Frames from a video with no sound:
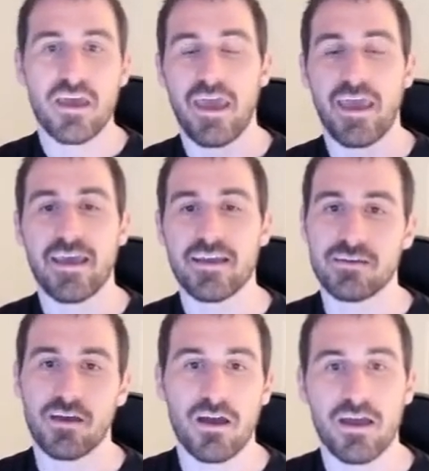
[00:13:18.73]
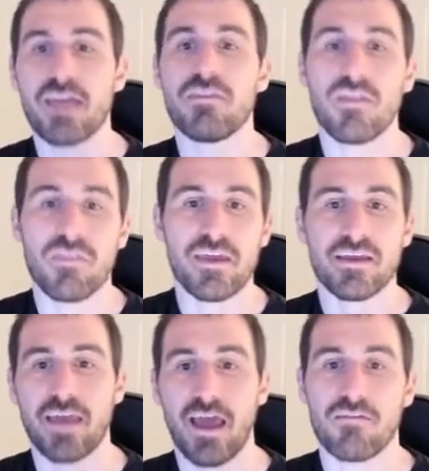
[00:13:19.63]
and then they can
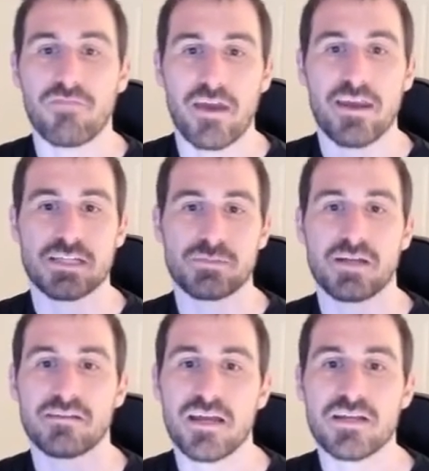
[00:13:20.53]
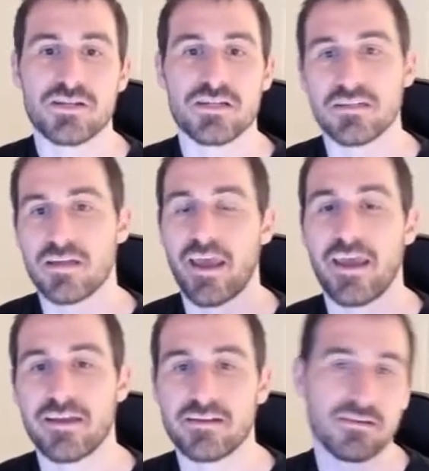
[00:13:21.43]
have that expectation
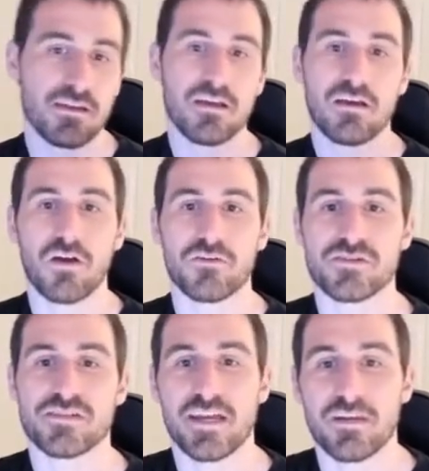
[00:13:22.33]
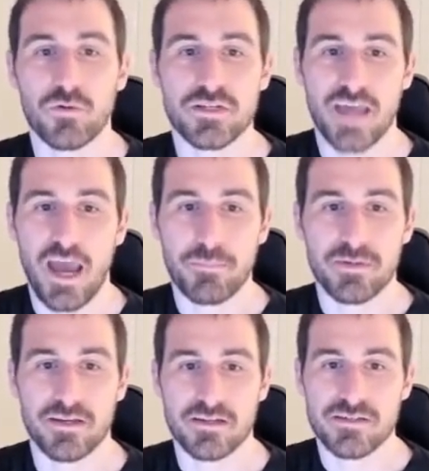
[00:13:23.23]
and understand what's
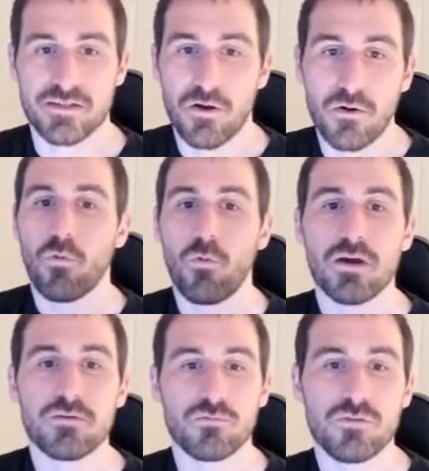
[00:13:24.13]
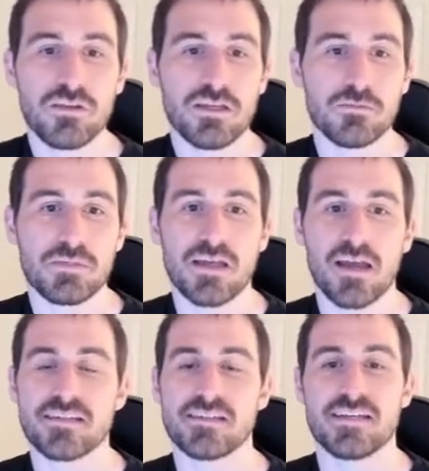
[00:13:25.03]
happening. So what really could be
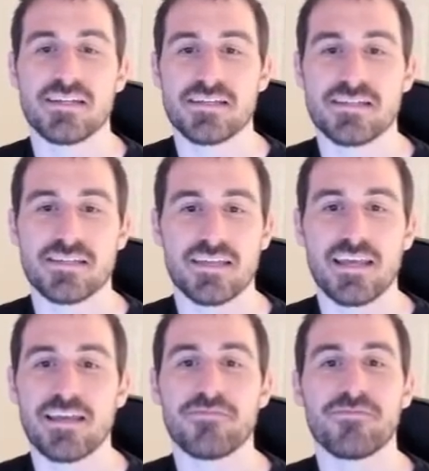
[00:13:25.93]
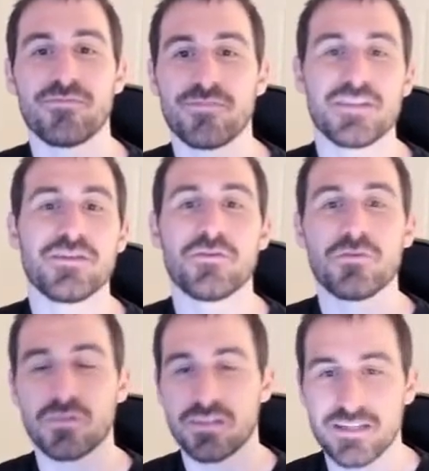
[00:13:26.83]
nice is if you